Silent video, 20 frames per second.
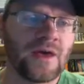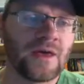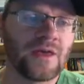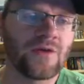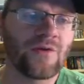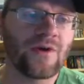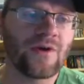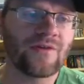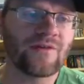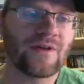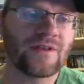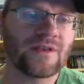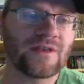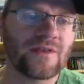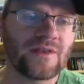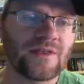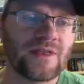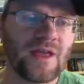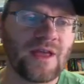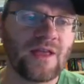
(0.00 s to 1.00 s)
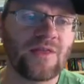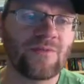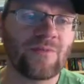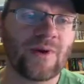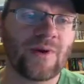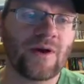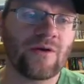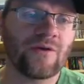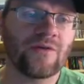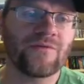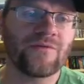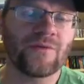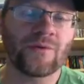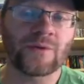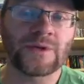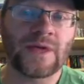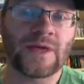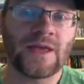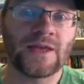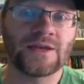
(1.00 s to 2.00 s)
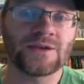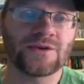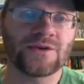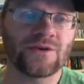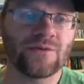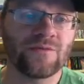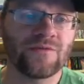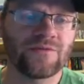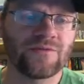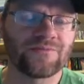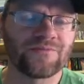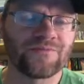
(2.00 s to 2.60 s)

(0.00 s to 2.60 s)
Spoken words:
You raise that to the 10th power, if there were 10 terms,